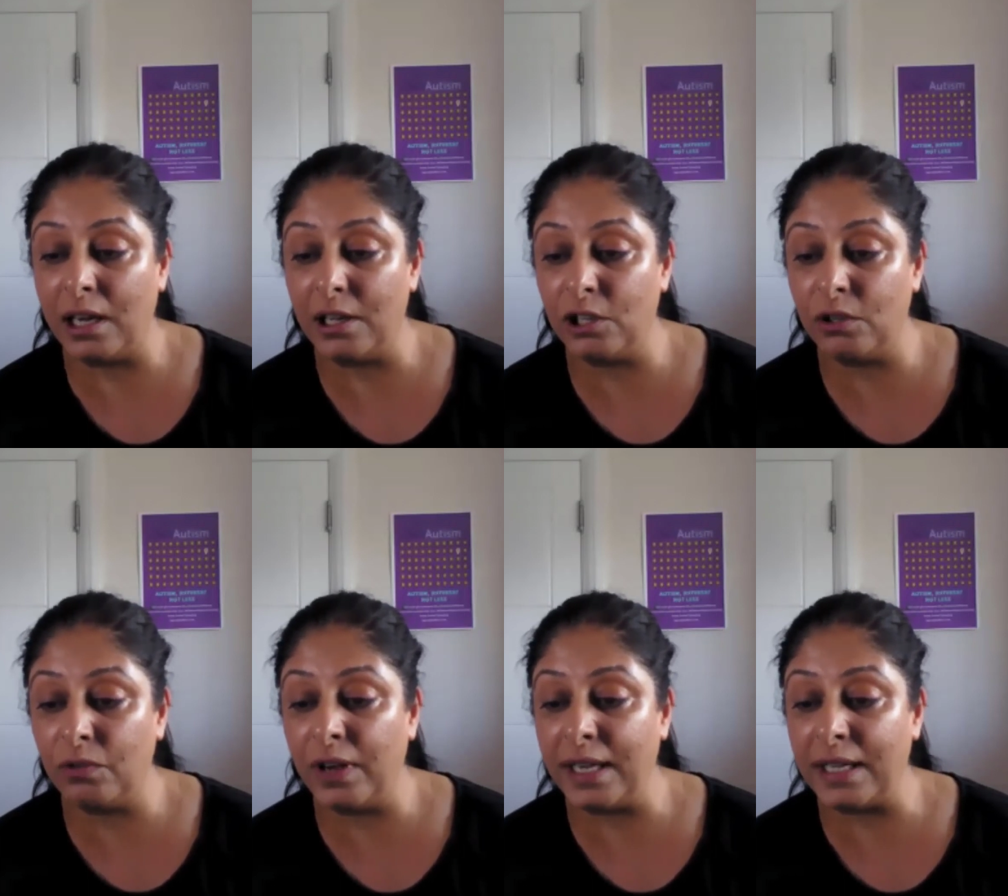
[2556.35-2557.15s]

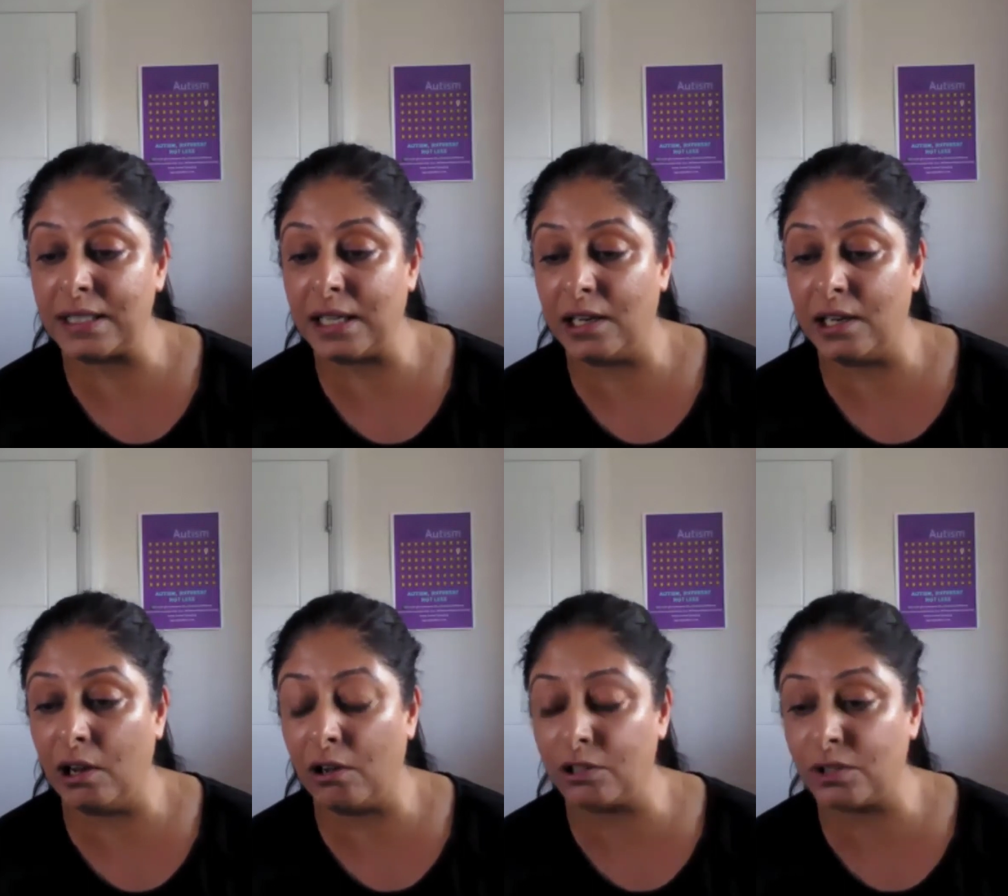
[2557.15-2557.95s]
You've hit a
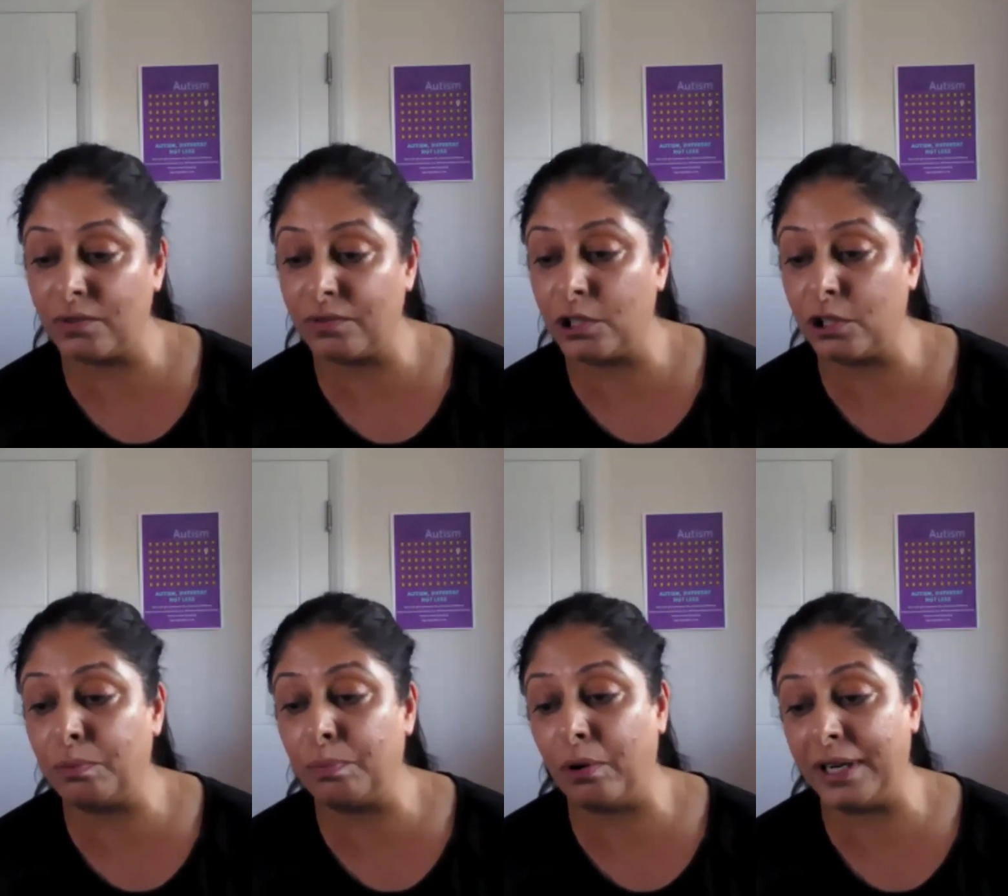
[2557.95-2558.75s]
lot of good
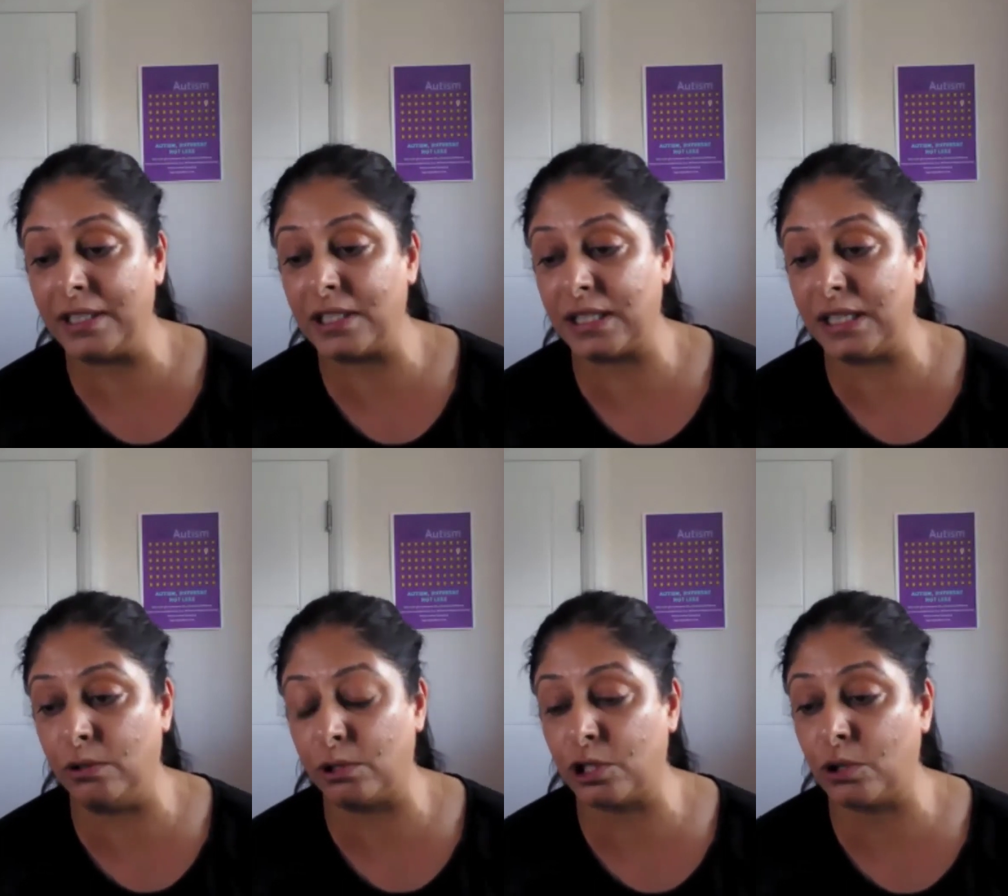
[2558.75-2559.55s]
points in
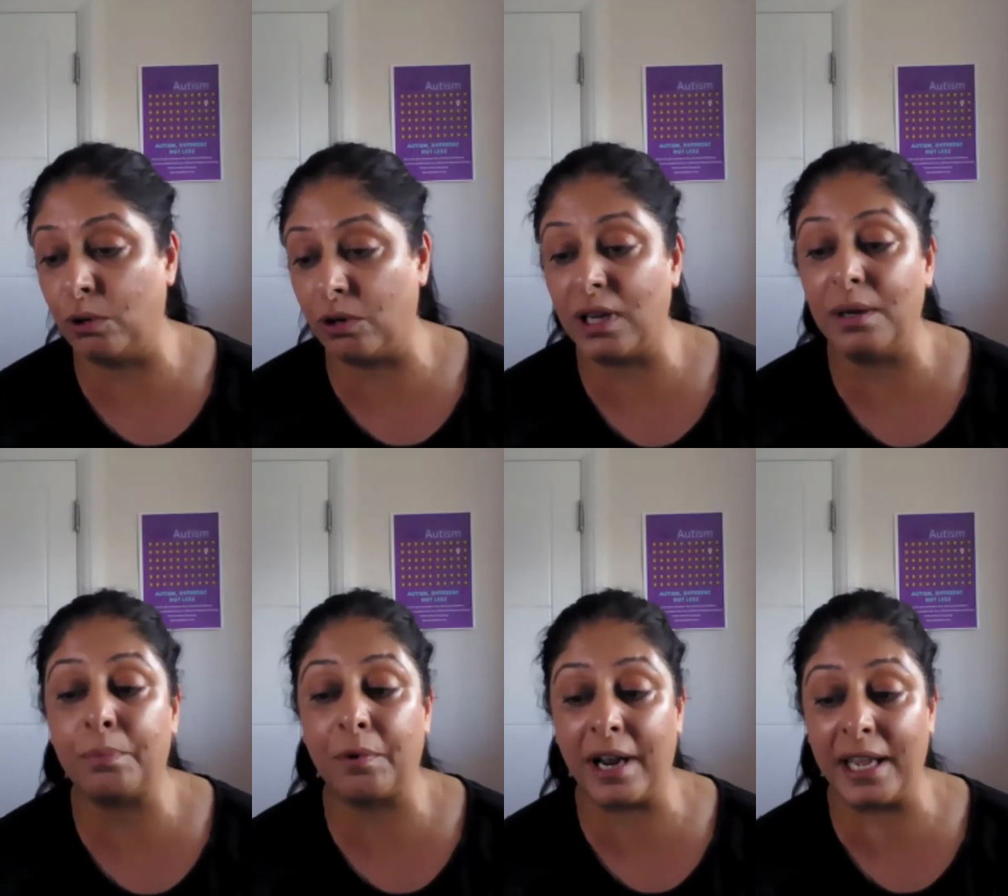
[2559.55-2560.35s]
your talk.
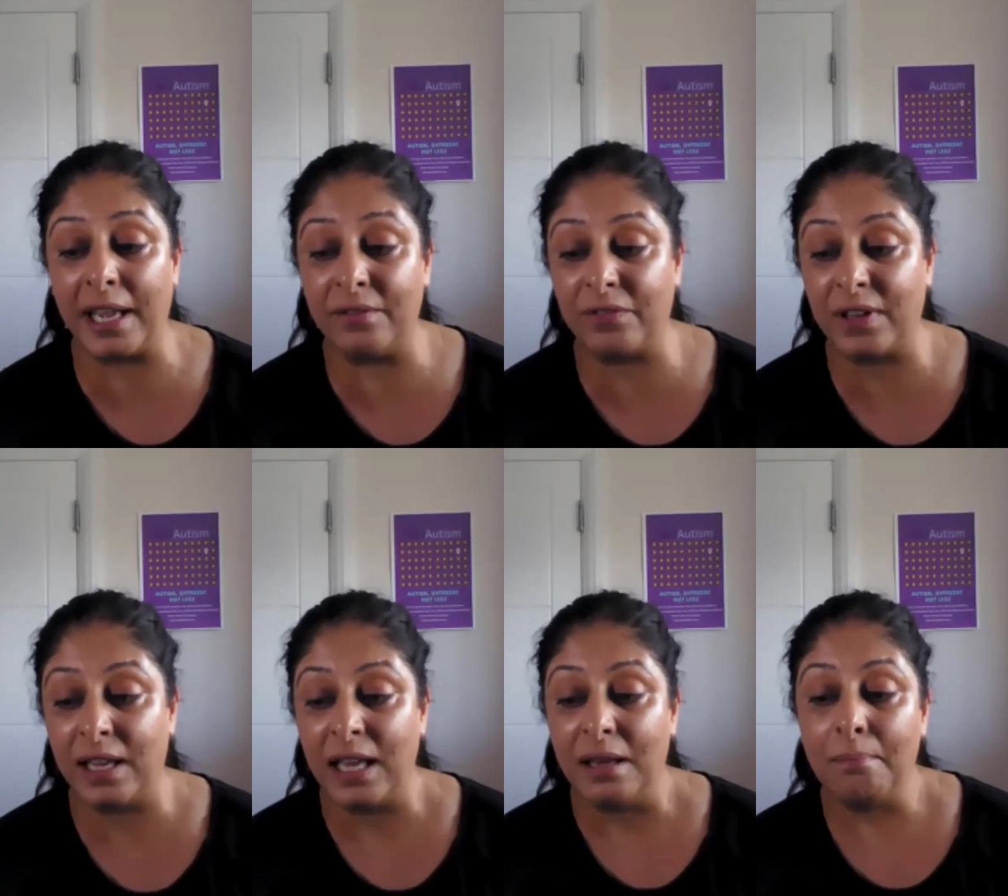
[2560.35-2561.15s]
Brave.
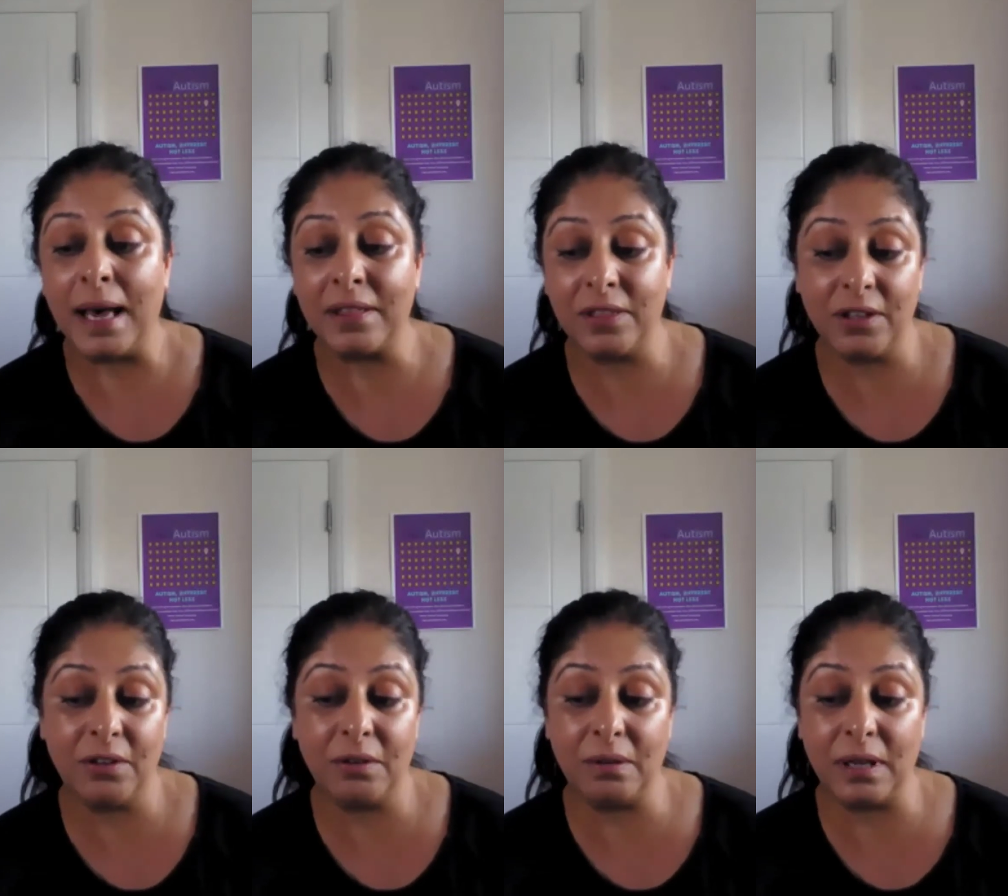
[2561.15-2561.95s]

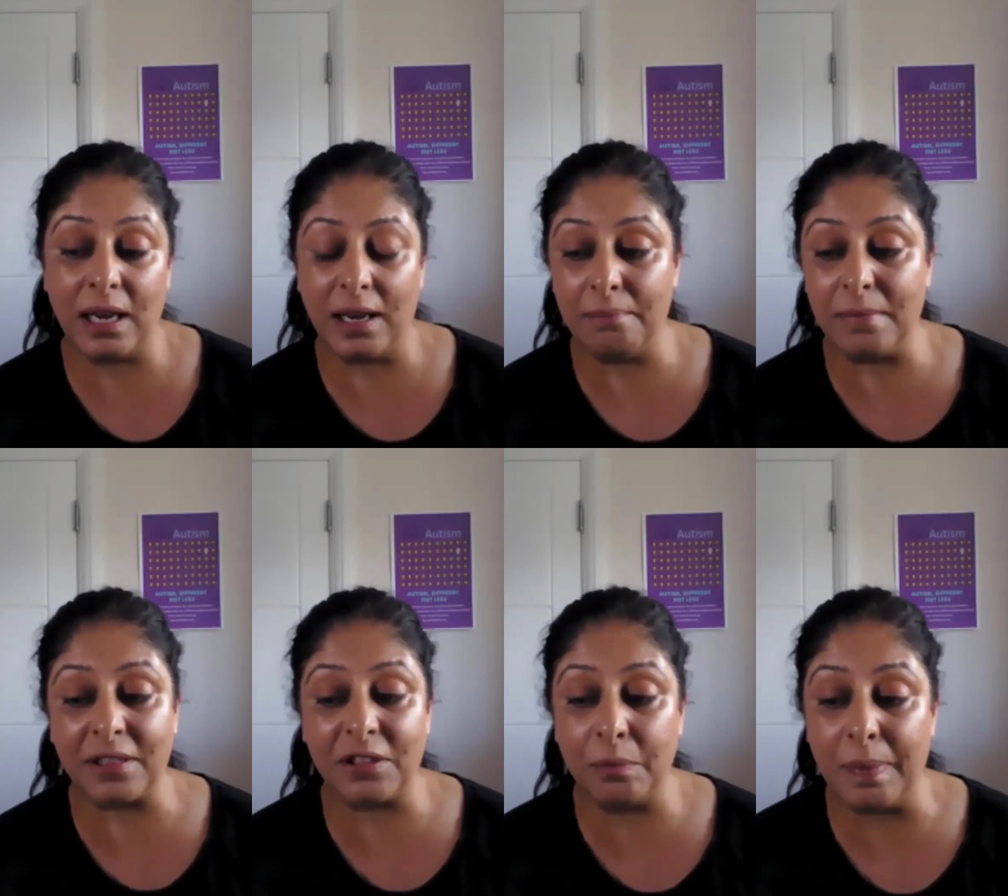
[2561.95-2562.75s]
Matthew
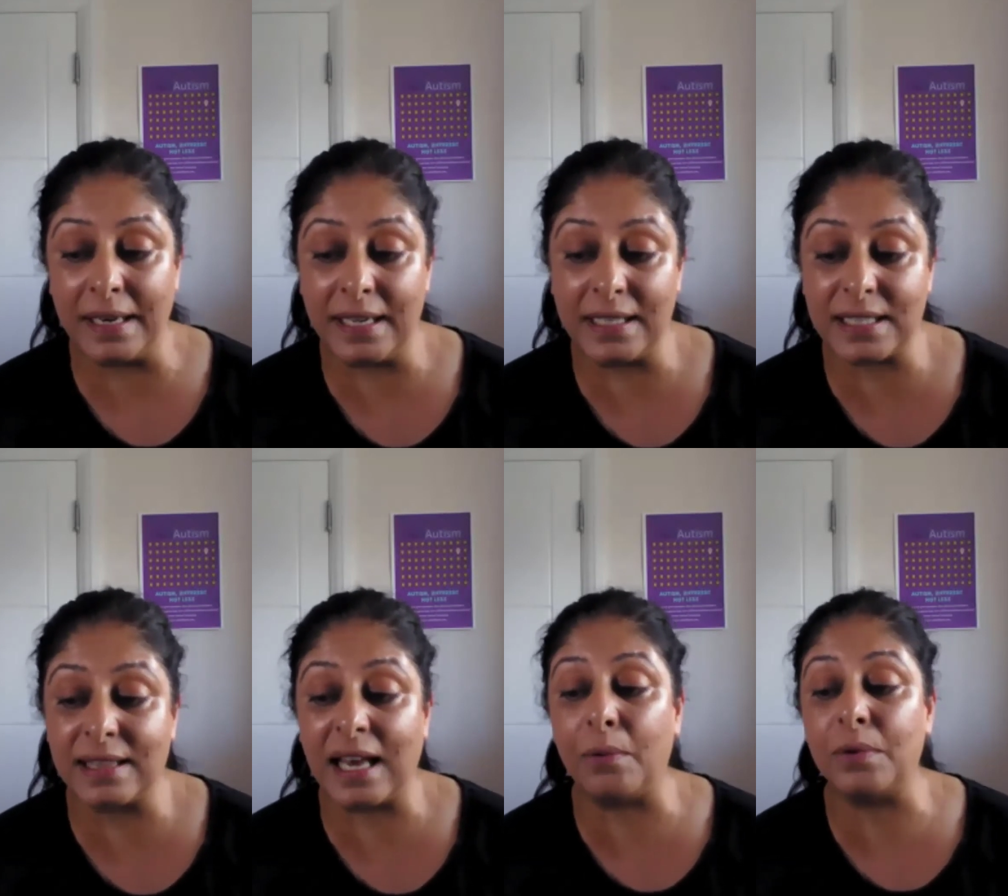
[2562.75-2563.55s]
Bennett,
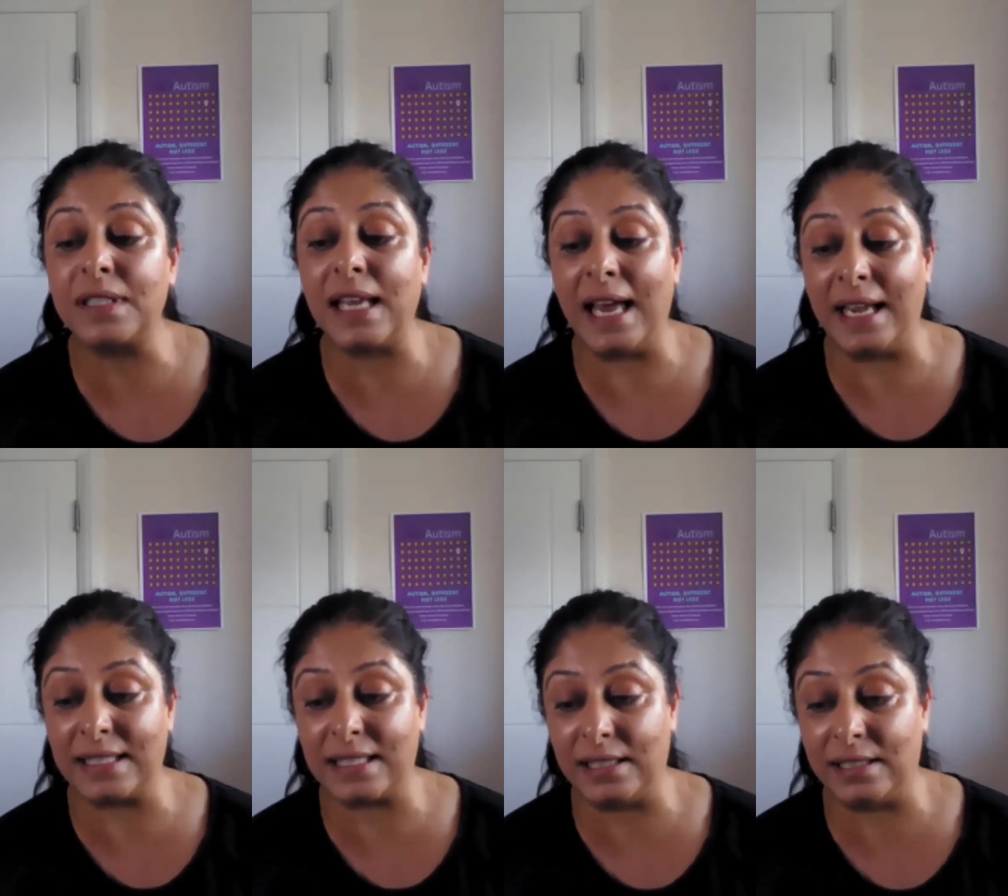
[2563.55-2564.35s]
that was
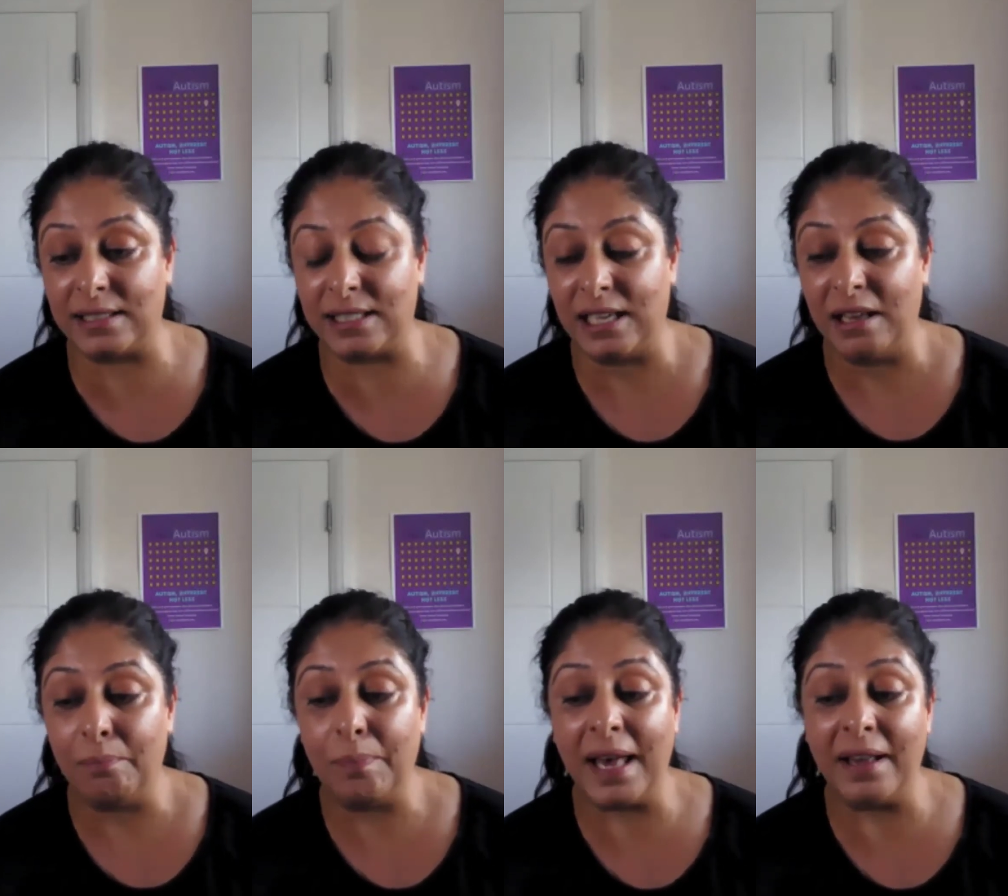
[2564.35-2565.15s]
excellent.
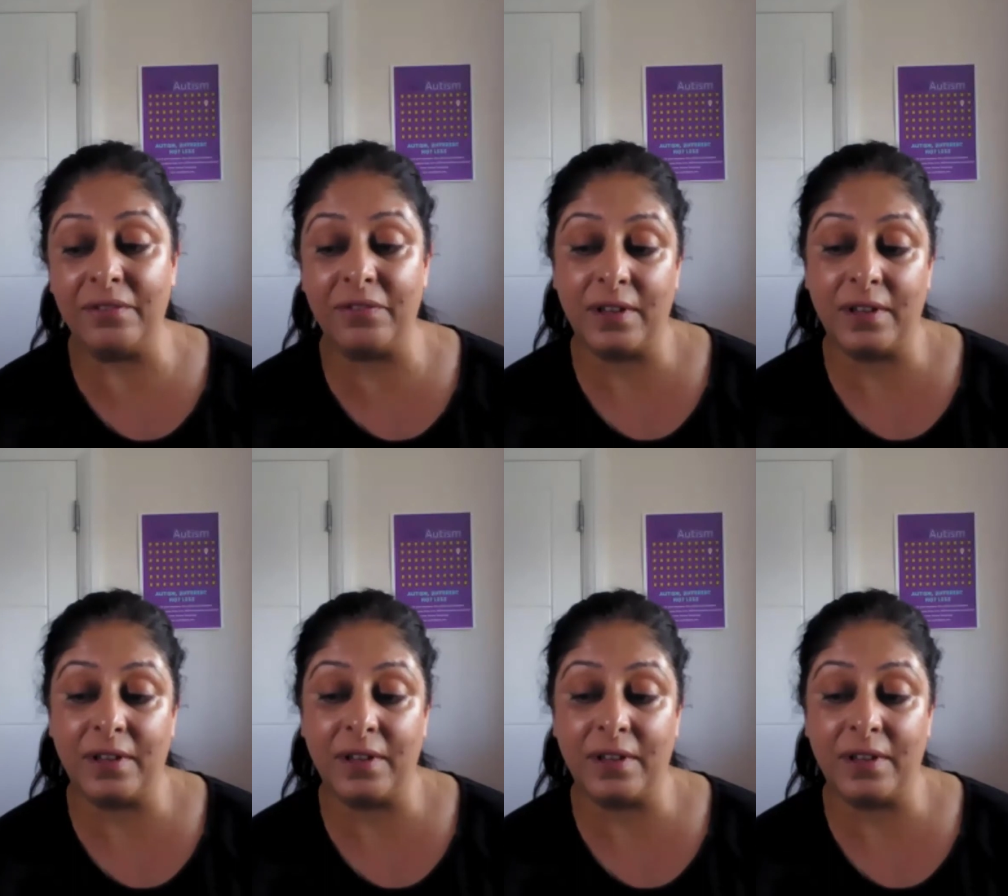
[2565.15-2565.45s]
Bev,